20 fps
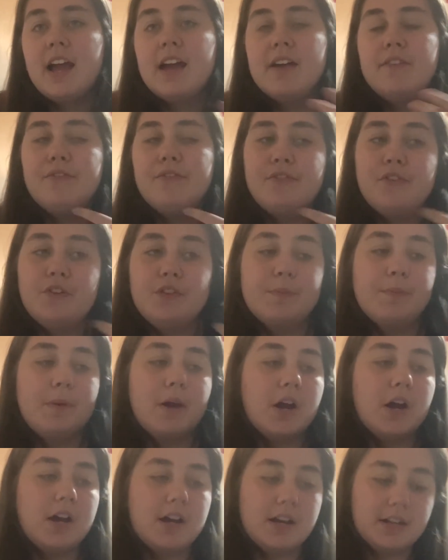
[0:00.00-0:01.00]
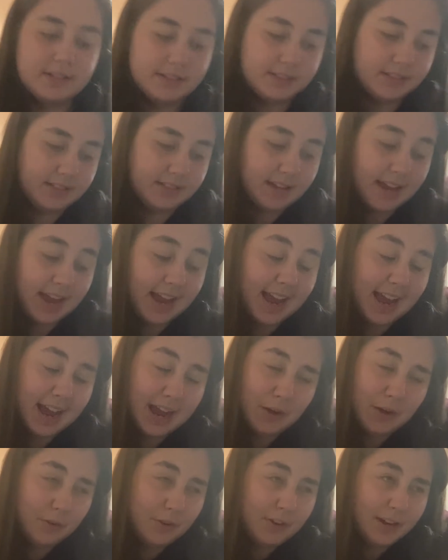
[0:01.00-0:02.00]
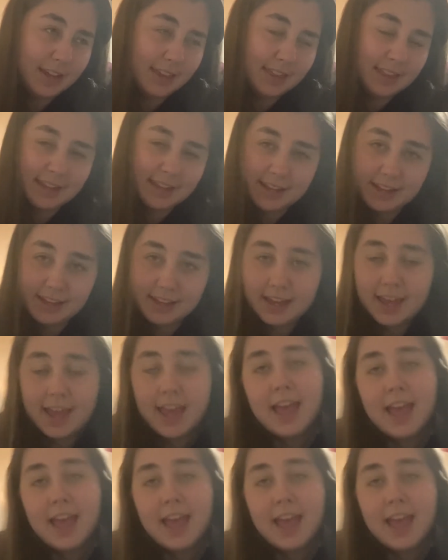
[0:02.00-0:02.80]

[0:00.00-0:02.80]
for the past hour, I think,